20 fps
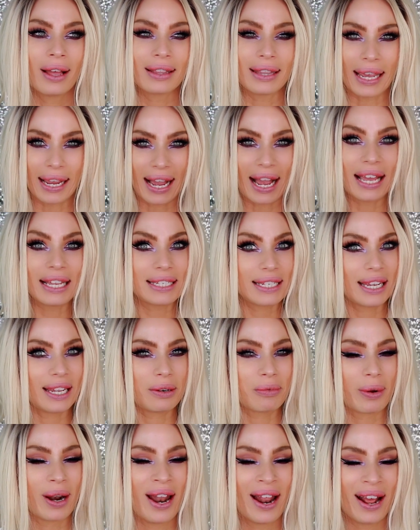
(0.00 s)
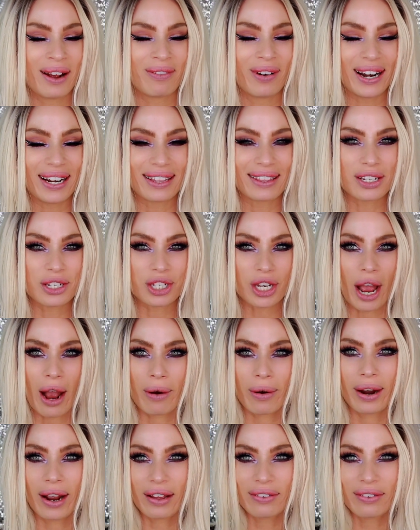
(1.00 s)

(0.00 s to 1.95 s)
like I did when I went in the shower.